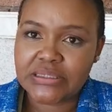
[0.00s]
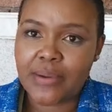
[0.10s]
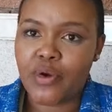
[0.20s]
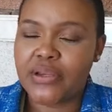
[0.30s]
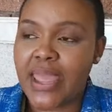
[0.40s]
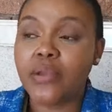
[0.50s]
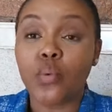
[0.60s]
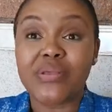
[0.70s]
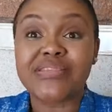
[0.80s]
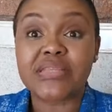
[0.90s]
yeah, and
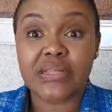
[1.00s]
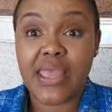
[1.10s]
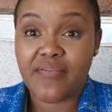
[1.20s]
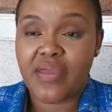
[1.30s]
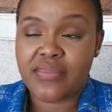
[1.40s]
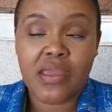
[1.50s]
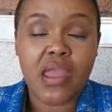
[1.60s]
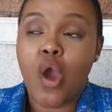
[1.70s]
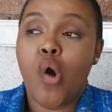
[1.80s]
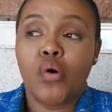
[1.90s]
we still have i think
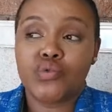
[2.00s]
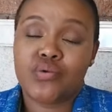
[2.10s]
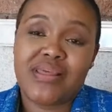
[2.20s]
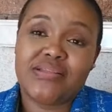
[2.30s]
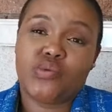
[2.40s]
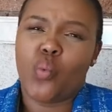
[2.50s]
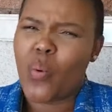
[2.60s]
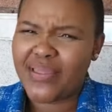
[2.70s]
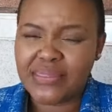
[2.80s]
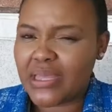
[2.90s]
also that's
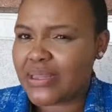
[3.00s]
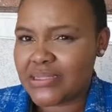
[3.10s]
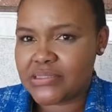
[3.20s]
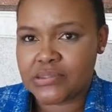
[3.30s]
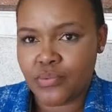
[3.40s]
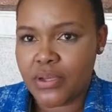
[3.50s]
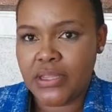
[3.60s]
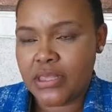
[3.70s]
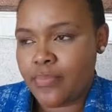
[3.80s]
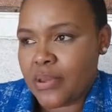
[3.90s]
one thing that's really
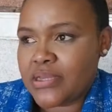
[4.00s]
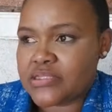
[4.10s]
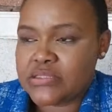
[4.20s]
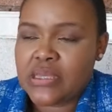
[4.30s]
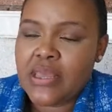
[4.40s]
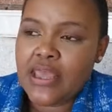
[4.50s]
keeping us